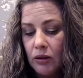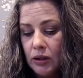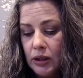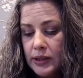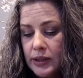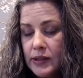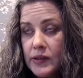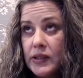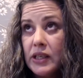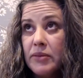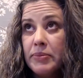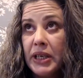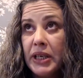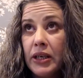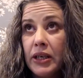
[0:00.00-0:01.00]
Let's see
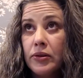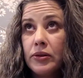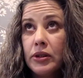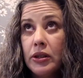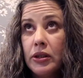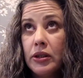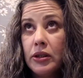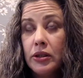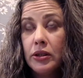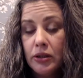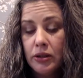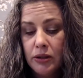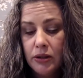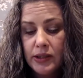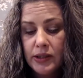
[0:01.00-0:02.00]
about
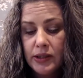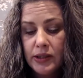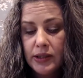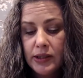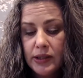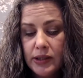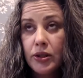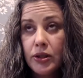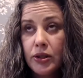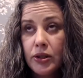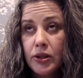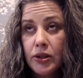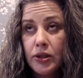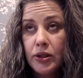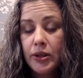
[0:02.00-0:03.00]
the
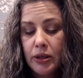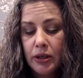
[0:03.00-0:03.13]
Kushner.